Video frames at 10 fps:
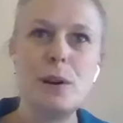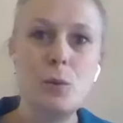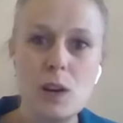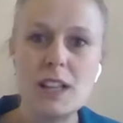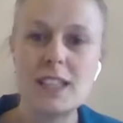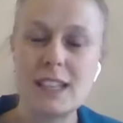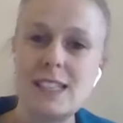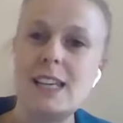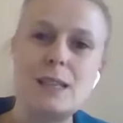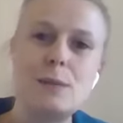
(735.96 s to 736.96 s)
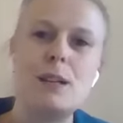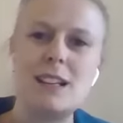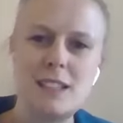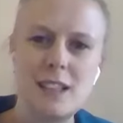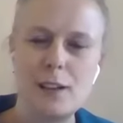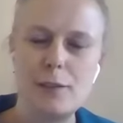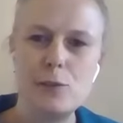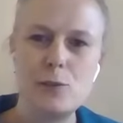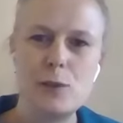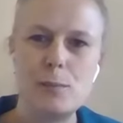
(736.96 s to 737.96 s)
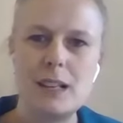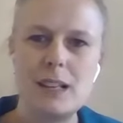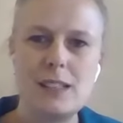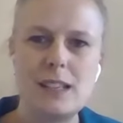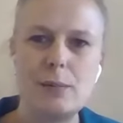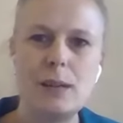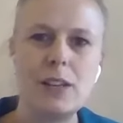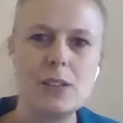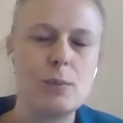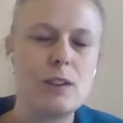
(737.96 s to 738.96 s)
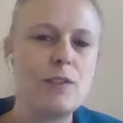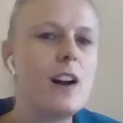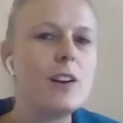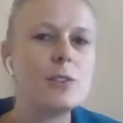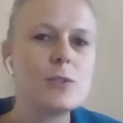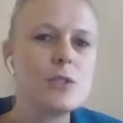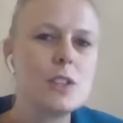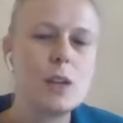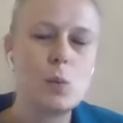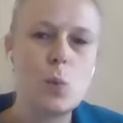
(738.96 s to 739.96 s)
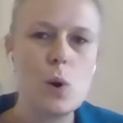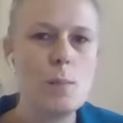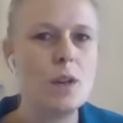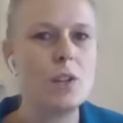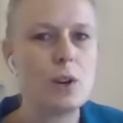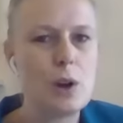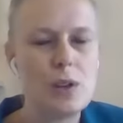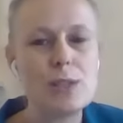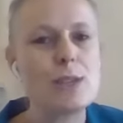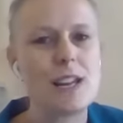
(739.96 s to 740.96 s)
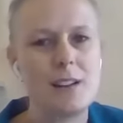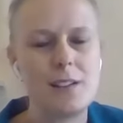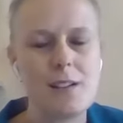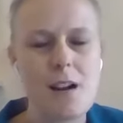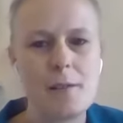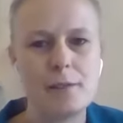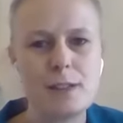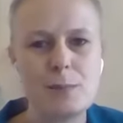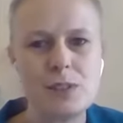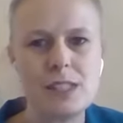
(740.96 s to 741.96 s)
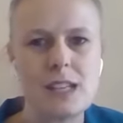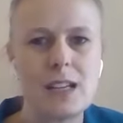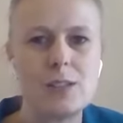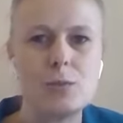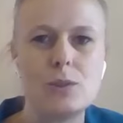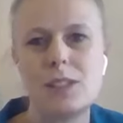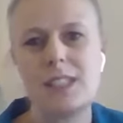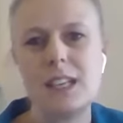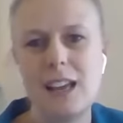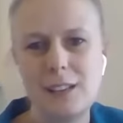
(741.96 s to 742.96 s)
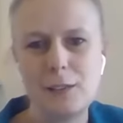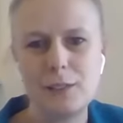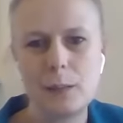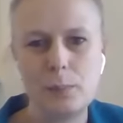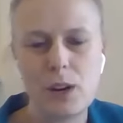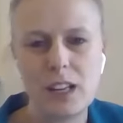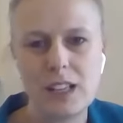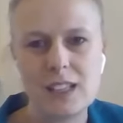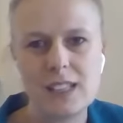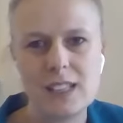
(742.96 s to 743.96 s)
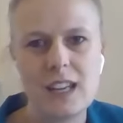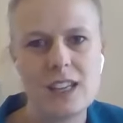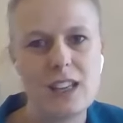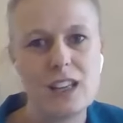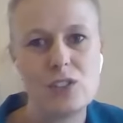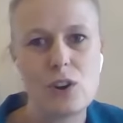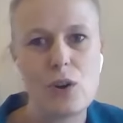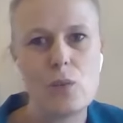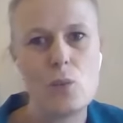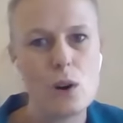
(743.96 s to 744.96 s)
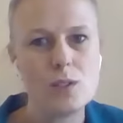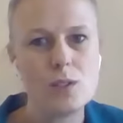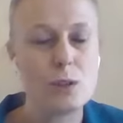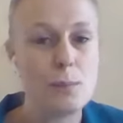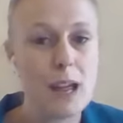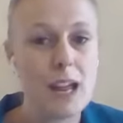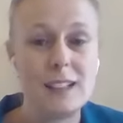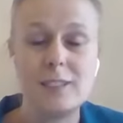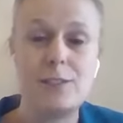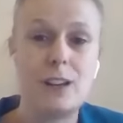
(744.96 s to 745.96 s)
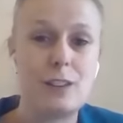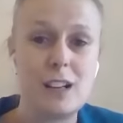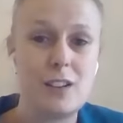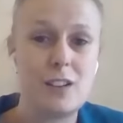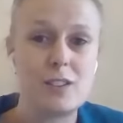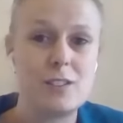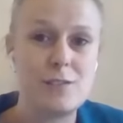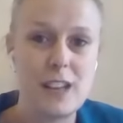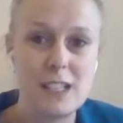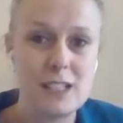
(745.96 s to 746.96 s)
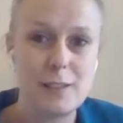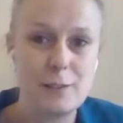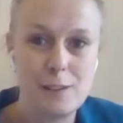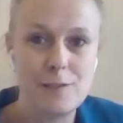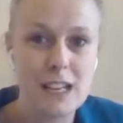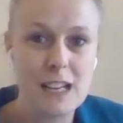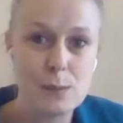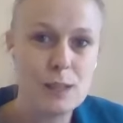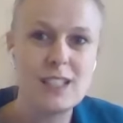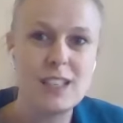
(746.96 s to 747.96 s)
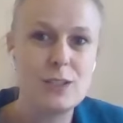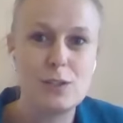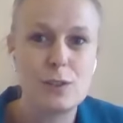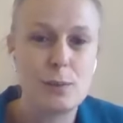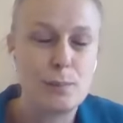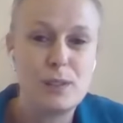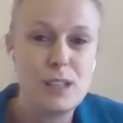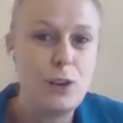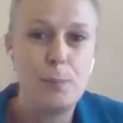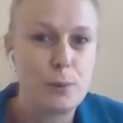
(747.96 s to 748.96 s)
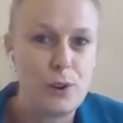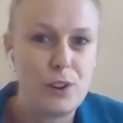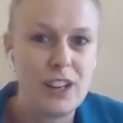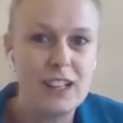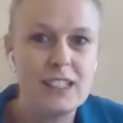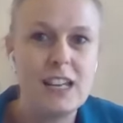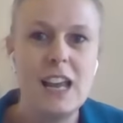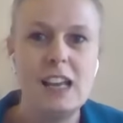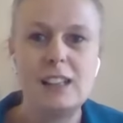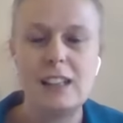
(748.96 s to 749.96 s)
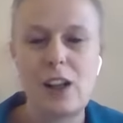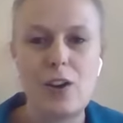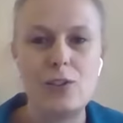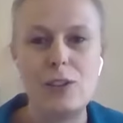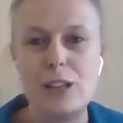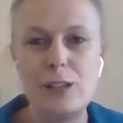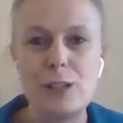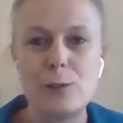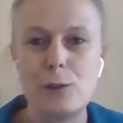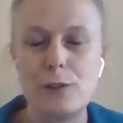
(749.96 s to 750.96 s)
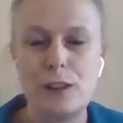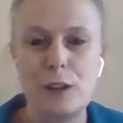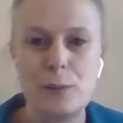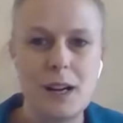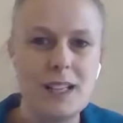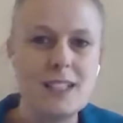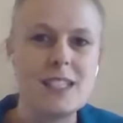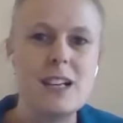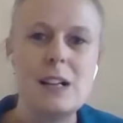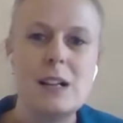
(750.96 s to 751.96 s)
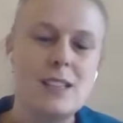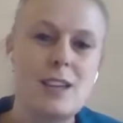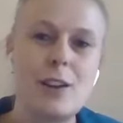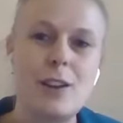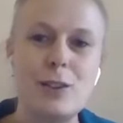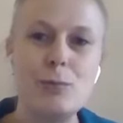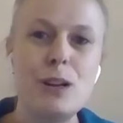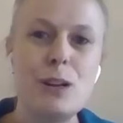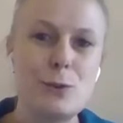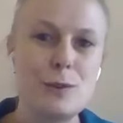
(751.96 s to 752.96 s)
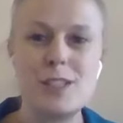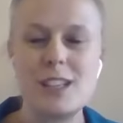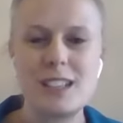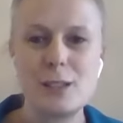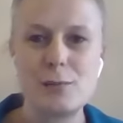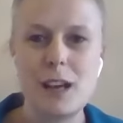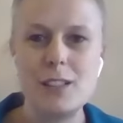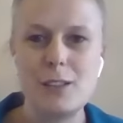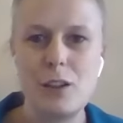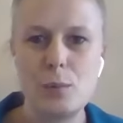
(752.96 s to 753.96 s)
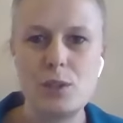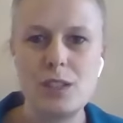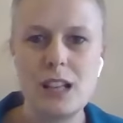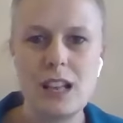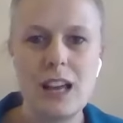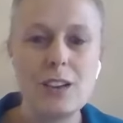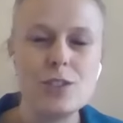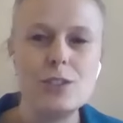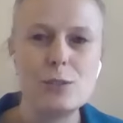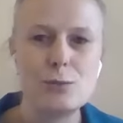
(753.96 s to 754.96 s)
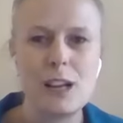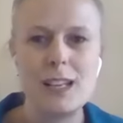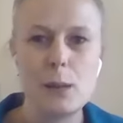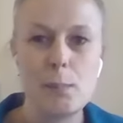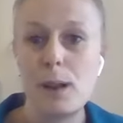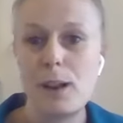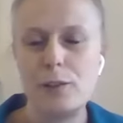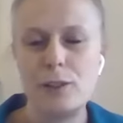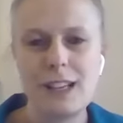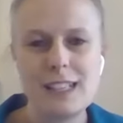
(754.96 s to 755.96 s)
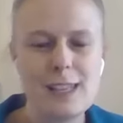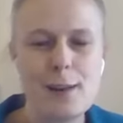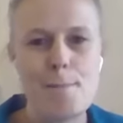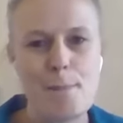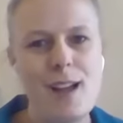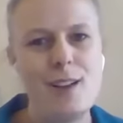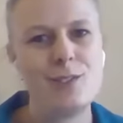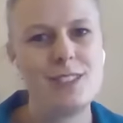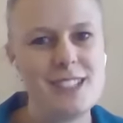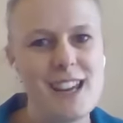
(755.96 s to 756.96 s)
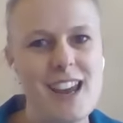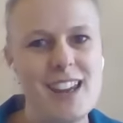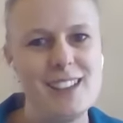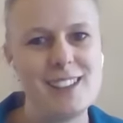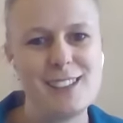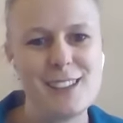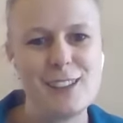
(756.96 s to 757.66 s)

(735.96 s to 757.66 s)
with accessibility and affordability, because we found also that women go into that uncomfortable state towards the end of their pregnancy and they don't want to make the very large investment into a new product that they only use for a few months. So we're launching this rental option that allows you to rent the pillow for less than £1 a day. So